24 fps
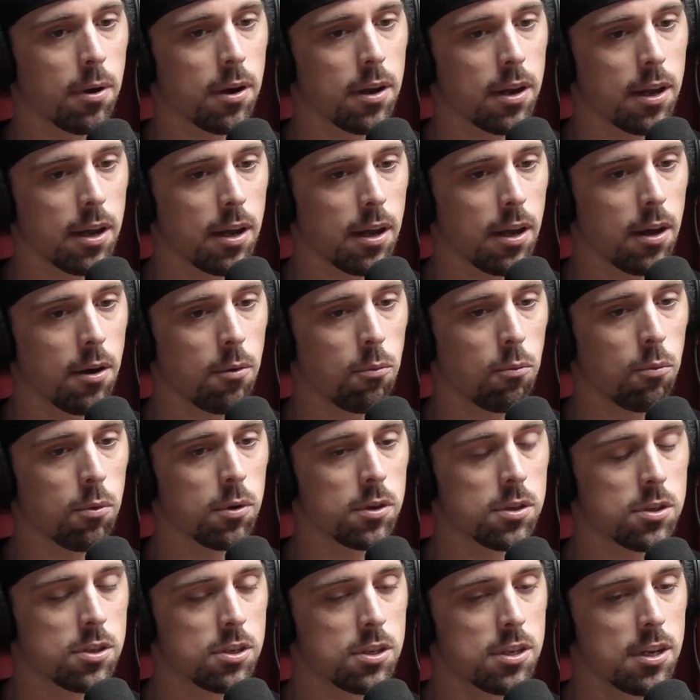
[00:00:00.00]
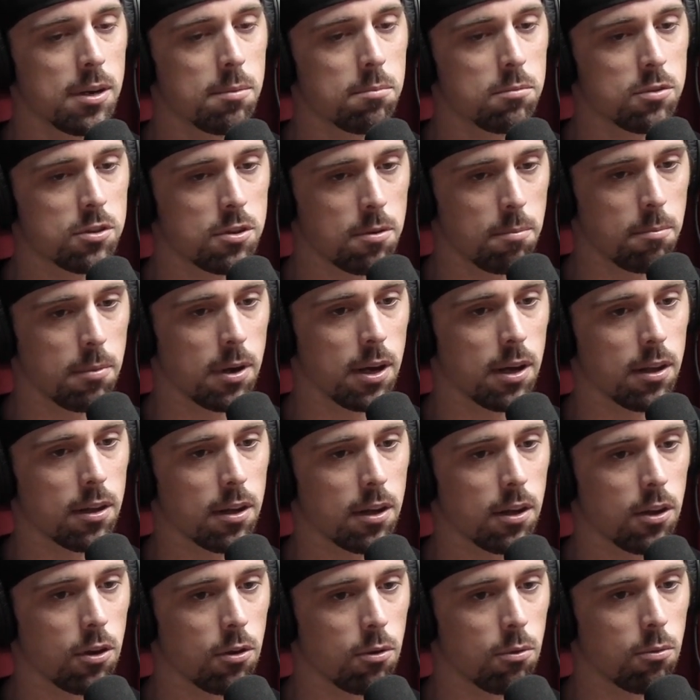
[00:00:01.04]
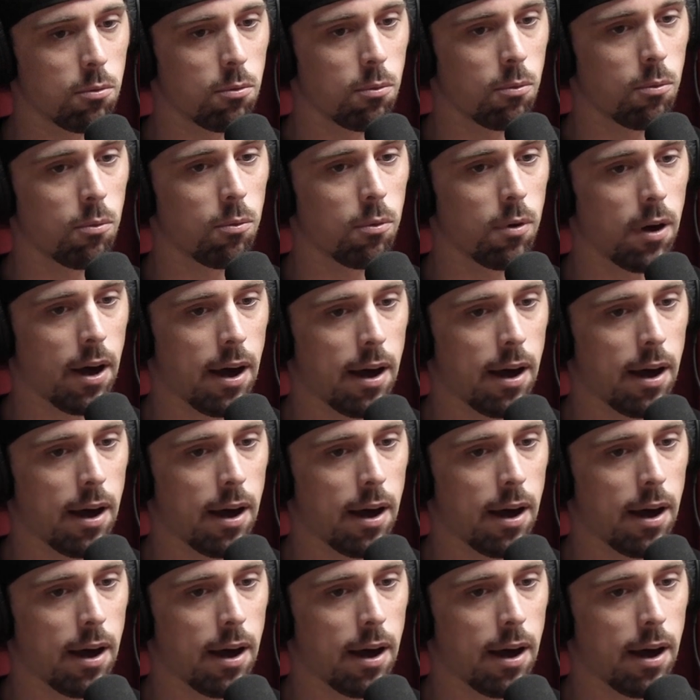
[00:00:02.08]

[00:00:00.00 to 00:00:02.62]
but it would seem to me that you